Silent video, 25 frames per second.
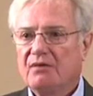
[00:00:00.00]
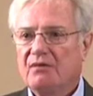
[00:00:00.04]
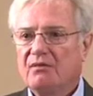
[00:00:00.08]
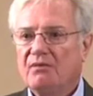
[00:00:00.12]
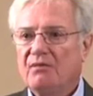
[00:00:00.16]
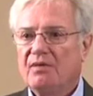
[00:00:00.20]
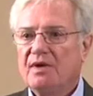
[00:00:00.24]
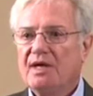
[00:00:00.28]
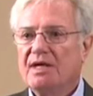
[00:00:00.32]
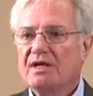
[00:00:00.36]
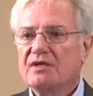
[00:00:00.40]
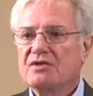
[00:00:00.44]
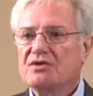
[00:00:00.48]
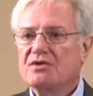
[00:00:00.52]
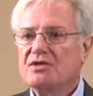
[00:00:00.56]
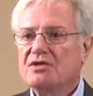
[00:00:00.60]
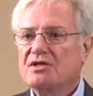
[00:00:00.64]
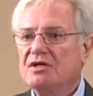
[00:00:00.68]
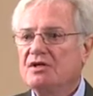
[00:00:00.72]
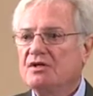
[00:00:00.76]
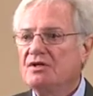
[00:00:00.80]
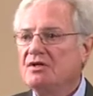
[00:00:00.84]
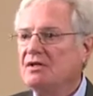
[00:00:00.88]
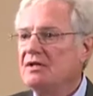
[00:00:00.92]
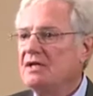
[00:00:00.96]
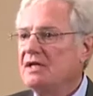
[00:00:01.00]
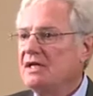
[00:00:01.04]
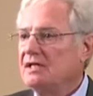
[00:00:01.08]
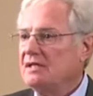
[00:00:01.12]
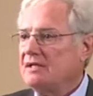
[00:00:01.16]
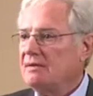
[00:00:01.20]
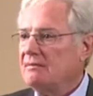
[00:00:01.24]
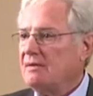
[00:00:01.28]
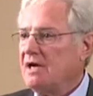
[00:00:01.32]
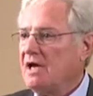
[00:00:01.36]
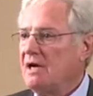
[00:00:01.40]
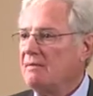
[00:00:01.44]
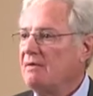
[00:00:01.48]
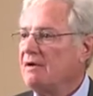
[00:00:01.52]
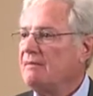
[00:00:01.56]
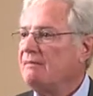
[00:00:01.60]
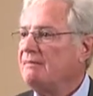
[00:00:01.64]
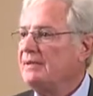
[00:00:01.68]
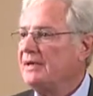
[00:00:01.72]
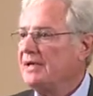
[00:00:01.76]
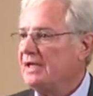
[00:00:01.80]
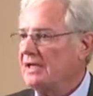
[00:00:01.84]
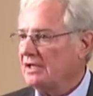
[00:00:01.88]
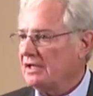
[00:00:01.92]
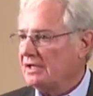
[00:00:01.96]
we can still let the mama
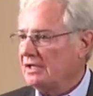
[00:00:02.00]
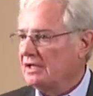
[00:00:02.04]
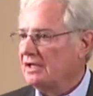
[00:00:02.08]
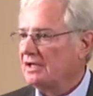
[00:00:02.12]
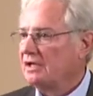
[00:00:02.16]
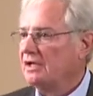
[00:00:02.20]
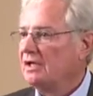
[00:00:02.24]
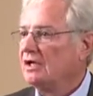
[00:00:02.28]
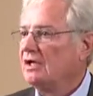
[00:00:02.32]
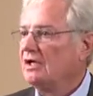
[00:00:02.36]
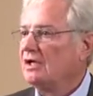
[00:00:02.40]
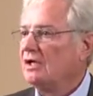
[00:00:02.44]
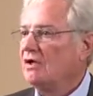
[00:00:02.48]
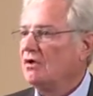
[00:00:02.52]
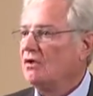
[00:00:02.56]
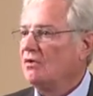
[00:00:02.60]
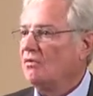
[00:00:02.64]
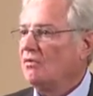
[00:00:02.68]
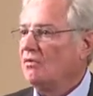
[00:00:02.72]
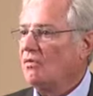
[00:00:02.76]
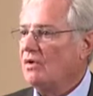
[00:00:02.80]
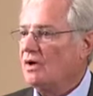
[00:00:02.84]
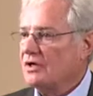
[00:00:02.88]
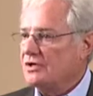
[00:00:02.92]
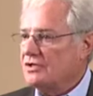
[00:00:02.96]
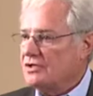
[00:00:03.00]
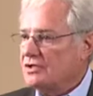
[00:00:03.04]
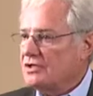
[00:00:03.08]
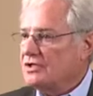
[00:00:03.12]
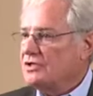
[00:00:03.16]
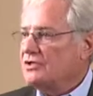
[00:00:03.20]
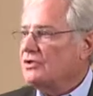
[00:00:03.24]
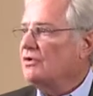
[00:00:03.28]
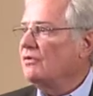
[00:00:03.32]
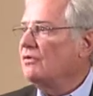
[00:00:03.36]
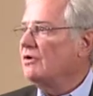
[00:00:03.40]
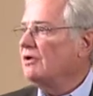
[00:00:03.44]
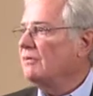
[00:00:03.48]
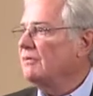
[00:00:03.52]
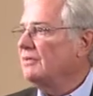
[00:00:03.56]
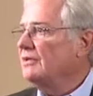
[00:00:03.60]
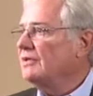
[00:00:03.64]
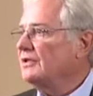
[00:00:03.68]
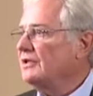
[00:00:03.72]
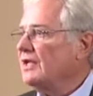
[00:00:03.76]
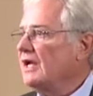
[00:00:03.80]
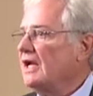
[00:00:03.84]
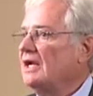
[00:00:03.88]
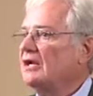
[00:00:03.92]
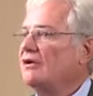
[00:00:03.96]
pick where she's going to
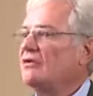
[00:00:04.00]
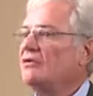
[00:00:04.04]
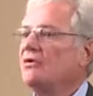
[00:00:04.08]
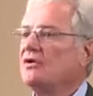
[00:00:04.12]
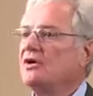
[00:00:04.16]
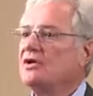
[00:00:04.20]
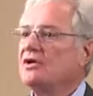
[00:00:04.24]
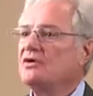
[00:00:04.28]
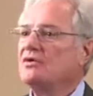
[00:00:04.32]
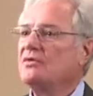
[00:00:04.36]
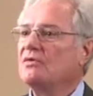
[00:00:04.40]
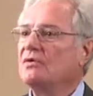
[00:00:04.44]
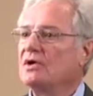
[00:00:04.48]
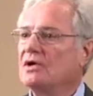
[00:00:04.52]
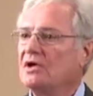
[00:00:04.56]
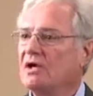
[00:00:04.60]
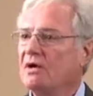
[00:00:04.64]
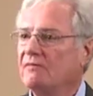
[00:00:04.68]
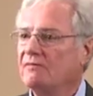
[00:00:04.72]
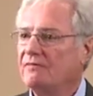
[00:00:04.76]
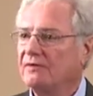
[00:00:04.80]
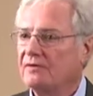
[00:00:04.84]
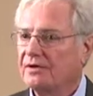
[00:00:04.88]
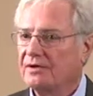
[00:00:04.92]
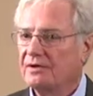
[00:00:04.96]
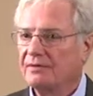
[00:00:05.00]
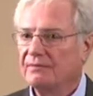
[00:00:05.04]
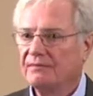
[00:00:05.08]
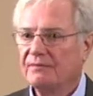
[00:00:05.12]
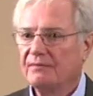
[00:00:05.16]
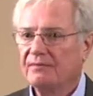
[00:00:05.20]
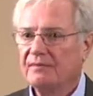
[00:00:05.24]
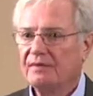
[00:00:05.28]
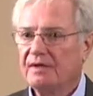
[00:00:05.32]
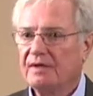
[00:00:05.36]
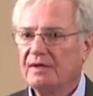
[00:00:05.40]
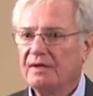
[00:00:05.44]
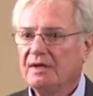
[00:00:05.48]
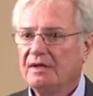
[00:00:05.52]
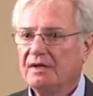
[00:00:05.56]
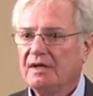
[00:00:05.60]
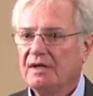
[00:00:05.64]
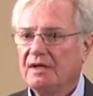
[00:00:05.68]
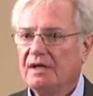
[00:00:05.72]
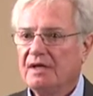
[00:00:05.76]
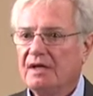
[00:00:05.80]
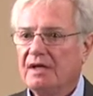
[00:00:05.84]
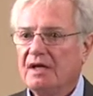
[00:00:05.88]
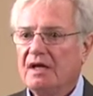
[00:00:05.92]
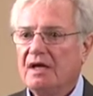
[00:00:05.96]
put that according to her comfort.
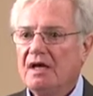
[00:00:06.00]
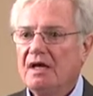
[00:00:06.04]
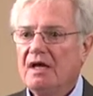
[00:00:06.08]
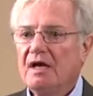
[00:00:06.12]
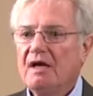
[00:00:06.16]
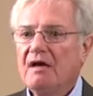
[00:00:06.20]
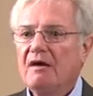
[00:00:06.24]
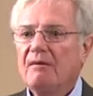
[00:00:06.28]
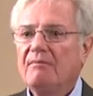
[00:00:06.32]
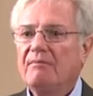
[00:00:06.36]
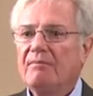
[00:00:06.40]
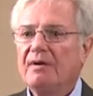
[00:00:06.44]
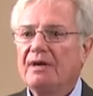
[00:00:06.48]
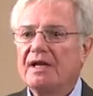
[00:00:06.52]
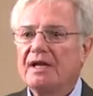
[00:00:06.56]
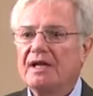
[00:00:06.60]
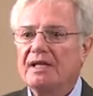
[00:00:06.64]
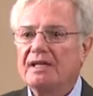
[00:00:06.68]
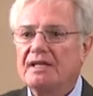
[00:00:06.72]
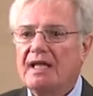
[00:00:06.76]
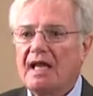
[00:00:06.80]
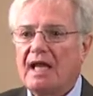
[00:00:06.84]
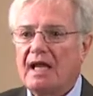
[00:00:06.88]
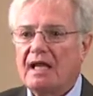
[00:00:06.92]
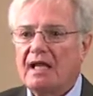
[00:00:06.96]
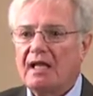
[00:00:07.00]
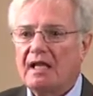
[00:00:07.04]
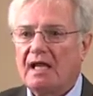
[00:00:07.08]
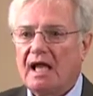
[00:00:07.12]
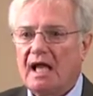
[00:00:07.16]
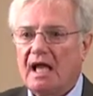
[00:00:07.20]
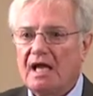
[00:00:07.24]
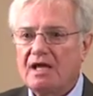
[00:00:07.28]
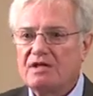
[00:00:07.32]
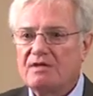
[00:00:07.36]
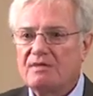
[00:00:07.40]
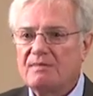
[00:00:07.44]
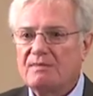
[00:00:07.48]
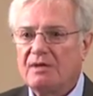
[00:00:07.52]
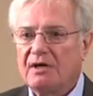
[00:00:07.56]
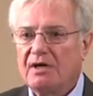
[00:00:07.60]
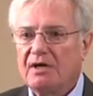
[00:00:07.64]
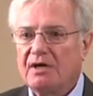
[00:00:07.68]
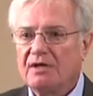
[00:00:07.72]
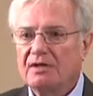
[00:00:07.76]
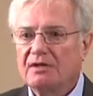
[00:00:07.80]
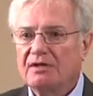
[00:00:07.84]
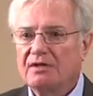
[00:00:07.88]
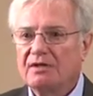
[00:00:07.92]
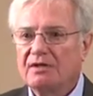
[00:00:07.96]
But in that last
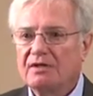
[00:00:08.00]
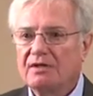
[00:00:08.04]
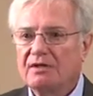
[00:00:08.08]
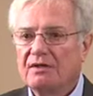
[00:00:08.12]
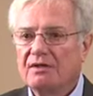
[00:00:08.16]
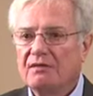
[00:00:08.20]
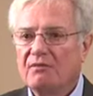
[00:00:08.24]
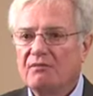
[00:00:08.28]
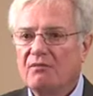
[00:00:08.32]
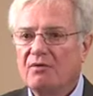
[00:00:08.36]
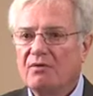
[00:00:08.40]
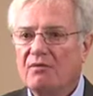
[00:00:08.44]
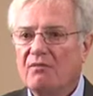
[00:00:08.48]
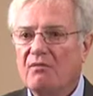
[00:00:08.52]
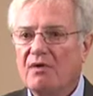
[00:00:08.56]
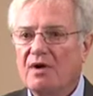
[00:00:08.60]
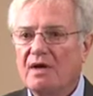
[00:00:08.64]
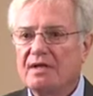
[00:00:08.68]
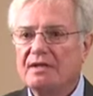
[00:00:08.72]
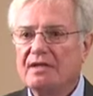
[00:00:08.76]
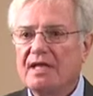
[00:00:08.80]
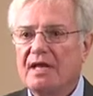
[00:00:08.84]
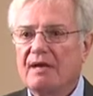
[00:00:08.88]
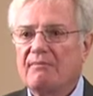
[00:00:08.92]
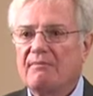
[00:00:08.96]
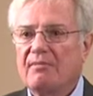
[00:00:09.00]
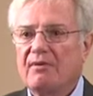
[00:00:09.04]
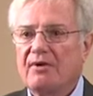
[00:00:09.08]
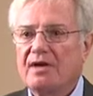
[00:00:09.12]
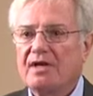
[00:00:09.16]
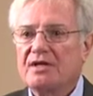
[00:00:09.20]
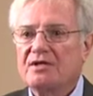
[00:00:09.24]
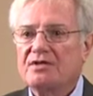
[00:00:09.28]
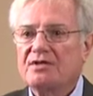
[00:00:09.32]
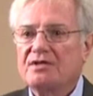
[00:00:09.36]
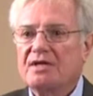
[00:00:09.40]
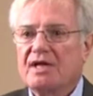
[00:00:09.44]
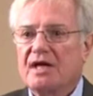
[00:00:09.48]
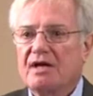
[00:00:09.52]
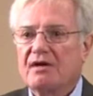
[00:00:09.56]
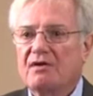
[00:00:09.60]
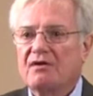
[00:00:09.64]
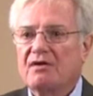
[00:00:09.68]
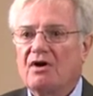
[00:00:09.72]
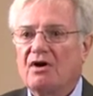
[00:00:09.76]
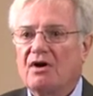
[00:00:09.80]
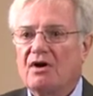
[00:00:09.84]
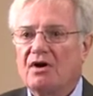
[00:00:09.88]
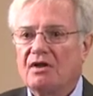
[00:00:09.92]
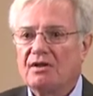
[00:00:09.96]
part, we want that brace
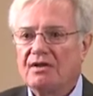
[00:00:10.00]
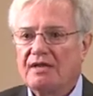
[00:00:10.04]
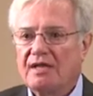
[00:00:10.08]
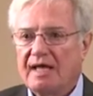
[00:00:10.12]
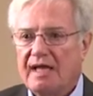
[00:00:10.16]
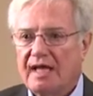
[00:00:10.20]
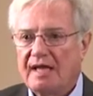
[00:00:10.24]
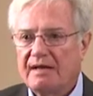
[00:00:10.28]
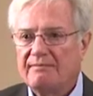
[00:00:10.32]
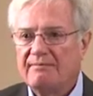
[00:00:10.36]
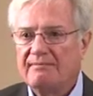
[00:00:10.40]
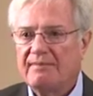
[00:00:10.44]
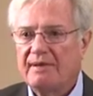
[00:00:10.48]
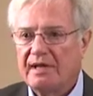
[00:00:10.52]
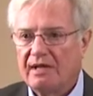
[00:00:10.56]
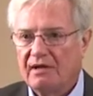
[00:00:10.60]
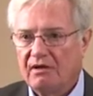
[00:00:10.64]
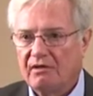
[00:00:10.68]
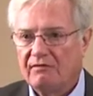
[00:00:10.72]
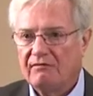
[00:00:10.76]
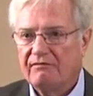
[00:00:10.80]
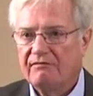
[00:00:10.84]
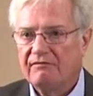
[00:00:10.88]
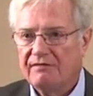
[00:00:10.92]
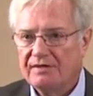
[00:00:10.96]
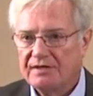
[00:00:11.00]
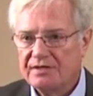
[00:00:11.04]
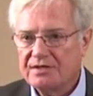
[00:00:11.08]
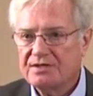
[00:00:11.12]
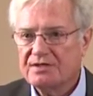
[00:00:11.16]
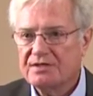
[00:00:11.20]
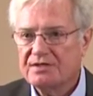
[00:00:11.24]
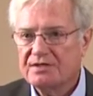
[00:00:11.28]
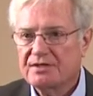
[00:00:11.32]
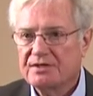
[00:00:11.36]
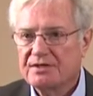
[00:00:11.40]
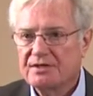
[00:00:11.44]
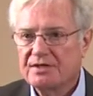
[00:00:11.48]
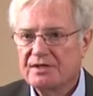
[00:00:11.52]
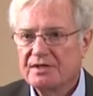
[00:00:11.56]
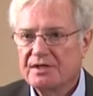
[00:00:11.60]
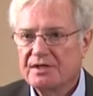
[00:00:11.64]
down on that pelvis.